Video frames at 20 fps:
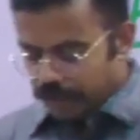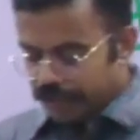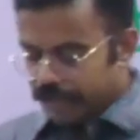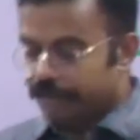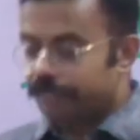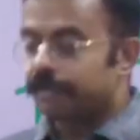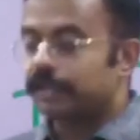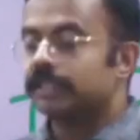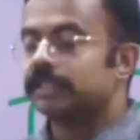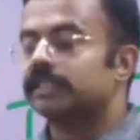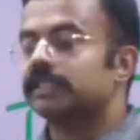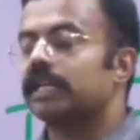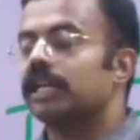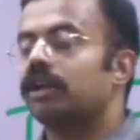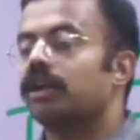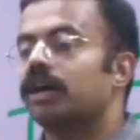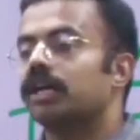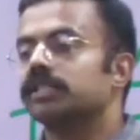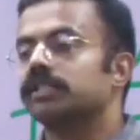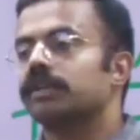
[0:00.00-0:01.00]
reverse the
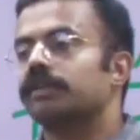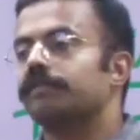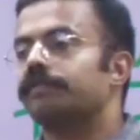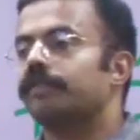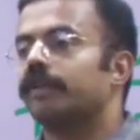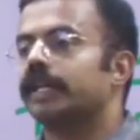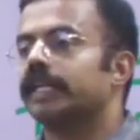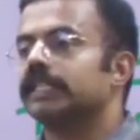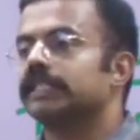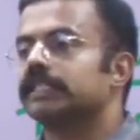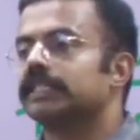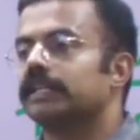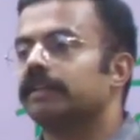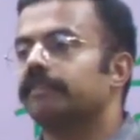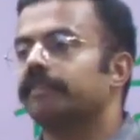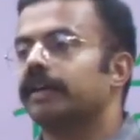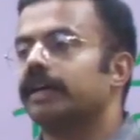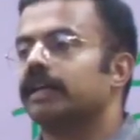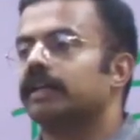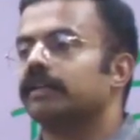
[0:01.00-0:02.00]
loss of forest
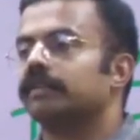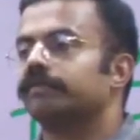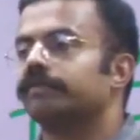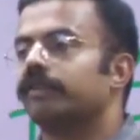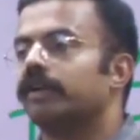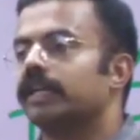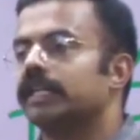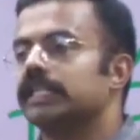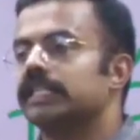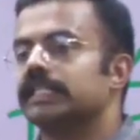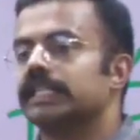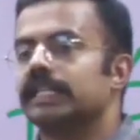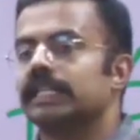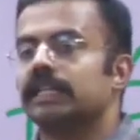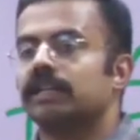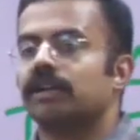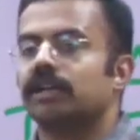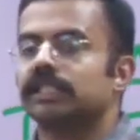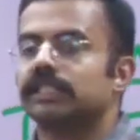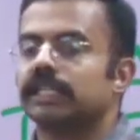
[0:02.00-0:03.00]
cover. Forest
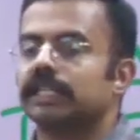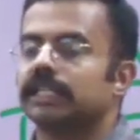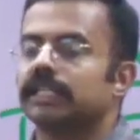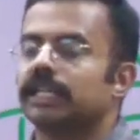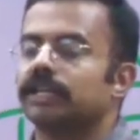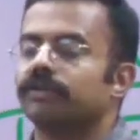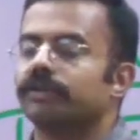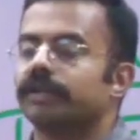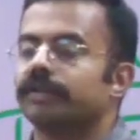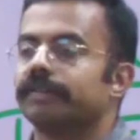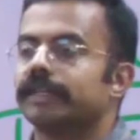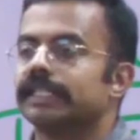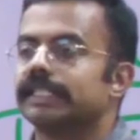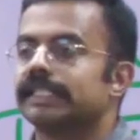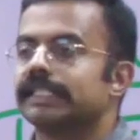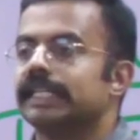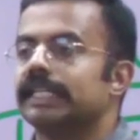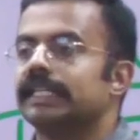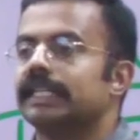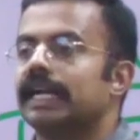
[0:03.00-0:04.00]
ene loss agide, you
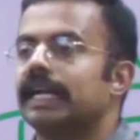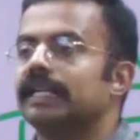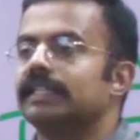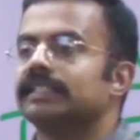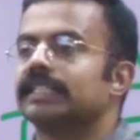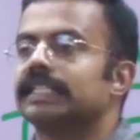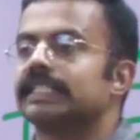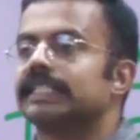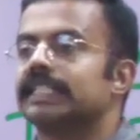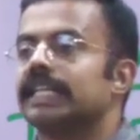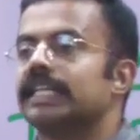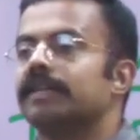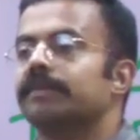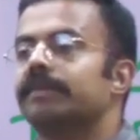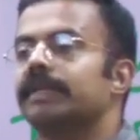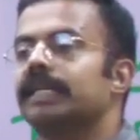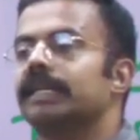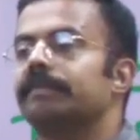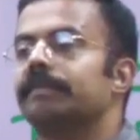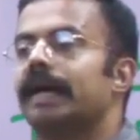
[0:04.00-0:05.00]
reverse it and
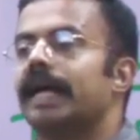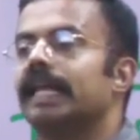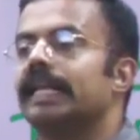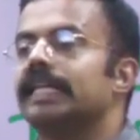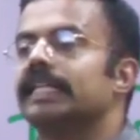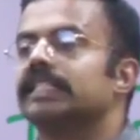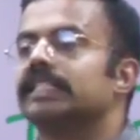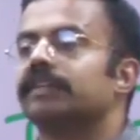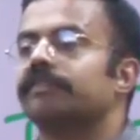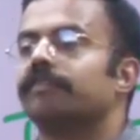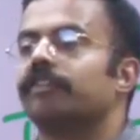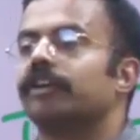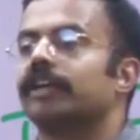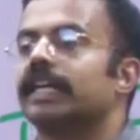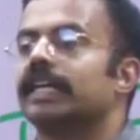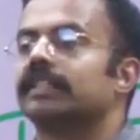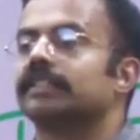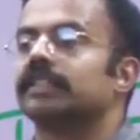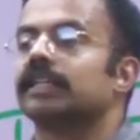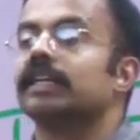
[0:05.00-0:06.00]
sustainably manage the
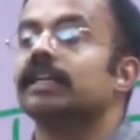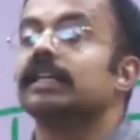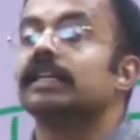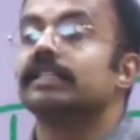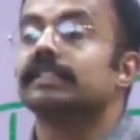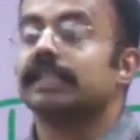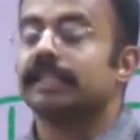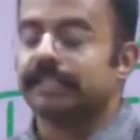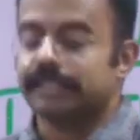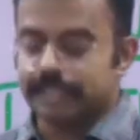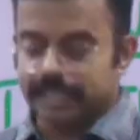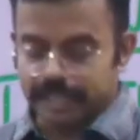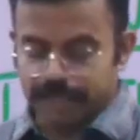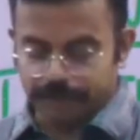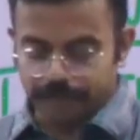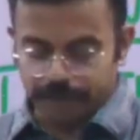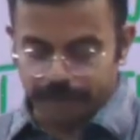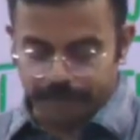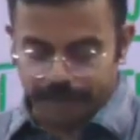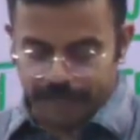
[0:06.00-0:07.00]
forest.
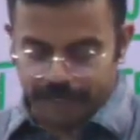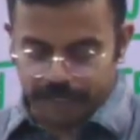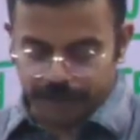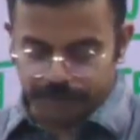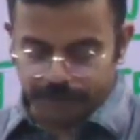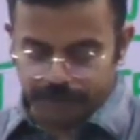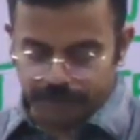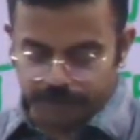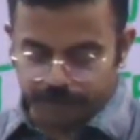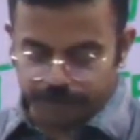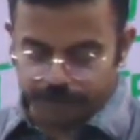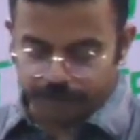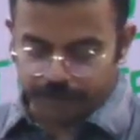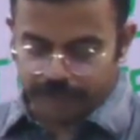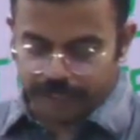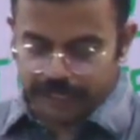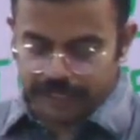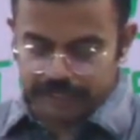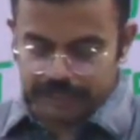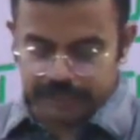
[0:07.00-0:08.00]
Sustainable management of
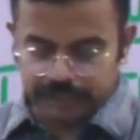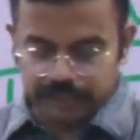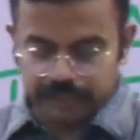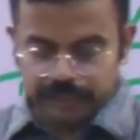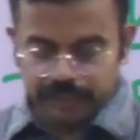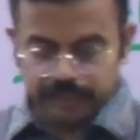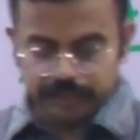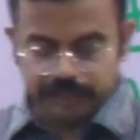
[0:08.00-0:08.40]
forest.